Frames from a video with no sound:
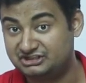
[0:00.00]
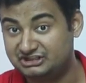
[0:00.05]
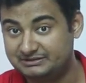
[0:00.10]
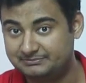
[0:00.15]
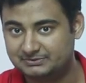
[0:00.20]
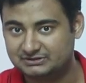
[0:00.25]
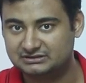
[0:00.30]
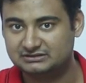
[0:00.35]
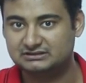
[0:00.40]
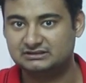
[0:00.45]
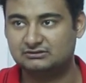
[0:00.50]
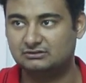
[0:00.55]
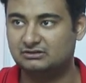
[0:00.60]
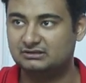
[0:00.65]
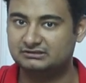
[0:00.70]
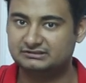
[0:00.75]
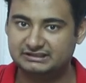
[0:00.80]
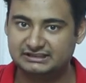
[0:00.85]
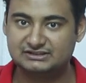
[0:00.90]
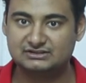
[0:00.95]
cheaper
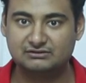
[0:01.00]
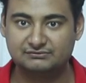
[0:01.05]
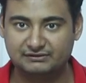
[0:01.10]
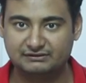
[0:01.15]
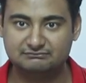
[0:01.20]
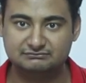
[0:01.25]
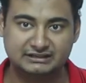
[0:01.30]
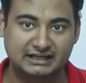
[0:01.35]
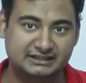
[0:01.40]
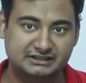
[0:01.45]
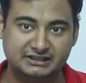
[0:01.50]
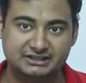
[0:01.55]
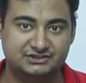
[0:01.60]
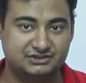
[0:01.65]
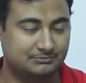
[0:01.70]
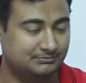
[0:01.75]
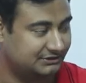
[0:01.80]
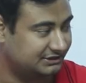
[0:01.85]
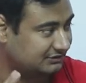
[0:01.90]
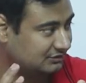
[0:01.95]
or things of that
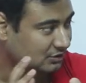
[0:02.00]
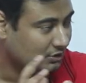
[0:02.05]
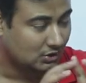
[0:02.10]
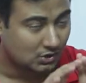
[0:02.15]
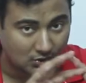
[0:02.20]
nature but